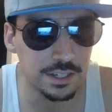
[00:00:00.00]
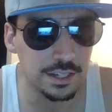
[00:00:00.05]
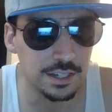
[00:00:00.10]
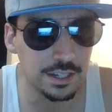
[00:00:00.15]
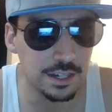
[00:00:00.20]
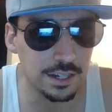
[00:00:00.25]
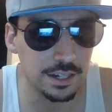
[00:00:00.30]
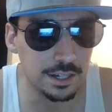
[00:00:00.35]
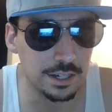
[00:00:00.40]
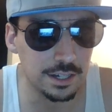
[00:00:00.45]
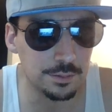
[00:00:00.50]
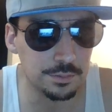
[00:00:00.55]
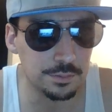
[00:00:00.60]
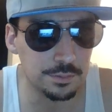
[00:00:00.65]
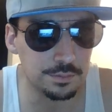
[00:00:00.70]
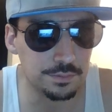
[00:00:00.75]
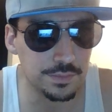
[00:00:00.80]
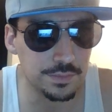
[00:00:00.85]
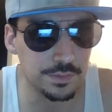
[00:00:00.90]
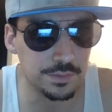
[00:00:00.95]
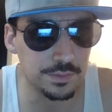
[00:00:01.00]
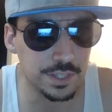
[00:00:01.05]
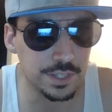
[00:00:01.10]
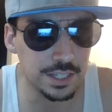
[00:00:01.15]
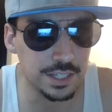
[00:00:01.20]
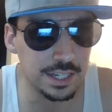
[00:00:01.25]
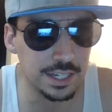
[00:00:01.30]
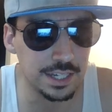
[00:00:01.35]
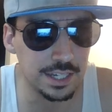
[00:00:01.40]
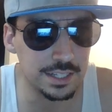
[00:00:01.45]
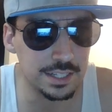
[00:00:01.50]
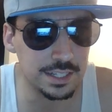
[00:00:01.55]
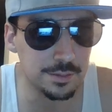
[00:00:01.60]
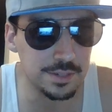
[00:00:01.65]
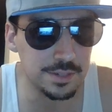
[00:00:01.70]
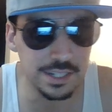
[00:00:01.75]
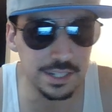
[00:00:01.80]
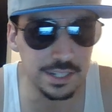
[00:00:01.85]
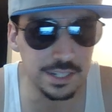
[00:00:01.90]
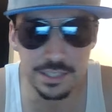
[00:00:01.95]
Canetti
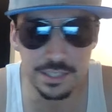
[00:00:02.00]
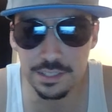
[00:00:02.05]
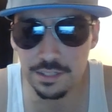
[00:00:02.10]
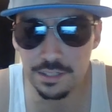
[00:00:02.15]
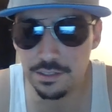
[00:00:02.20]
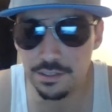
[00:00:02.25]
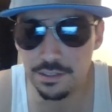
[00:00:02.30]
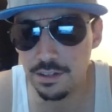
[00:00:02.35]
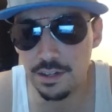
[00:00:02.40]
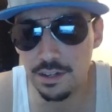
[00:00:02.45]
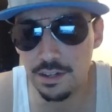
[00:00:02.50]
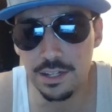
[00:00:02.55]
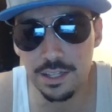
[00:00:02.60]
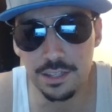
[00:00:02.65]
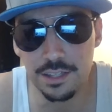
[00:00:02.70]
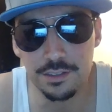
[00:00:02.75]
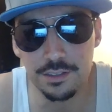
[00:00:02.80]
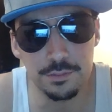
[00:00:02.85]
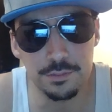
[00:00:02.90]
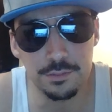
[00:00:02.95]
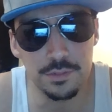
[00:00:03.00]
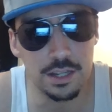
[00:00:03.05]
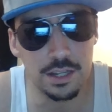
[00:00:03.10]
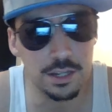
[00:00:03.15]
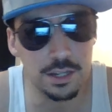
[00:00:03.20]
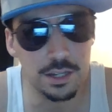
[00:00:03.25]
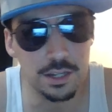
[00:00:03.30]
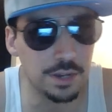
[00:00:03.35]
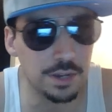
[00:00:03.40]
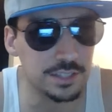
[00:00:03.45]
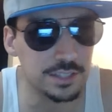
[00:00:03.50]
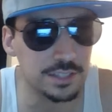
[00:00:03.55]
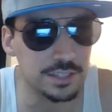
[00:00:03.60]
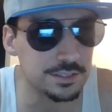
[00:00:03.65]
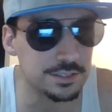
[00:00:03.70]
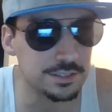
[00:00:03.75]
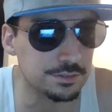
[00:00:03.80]
coming in as the underdog at positive